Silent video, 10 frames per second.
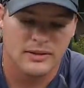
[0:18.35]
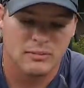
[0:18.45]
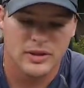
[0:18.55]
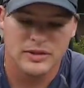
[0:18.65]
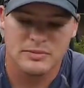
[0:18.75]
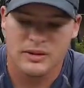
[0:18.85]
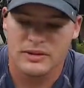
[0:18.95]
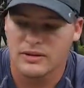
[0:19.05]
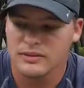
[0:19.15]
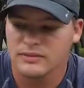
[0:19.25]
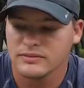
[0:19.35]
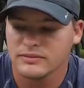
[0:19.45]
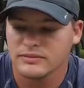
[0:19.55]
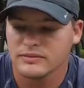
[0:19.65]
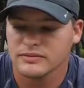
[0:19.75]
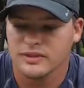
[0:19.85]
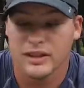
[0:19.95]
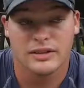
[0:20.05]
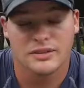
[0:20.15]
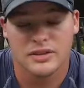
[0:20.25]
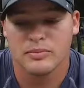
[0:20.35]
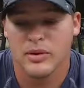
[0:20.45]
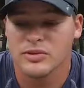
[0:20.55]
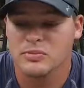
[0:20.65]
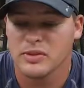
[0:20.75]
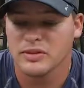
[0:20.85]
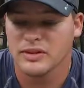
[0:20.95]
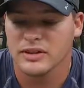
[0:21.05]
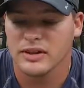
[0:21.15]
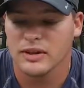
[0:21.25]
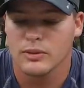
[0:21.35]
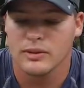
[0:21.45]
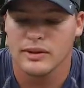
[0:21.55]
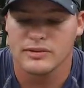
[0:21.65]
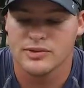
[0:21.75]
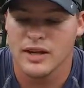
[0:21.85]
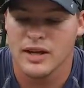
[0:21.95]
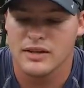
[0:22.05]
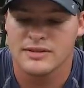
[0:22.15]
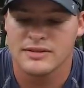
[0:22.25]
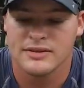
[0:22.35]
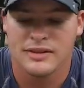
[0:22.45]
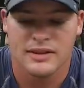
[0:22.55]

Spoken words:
pre-spawn and some post-spawn, you get a lot of what we call jackies.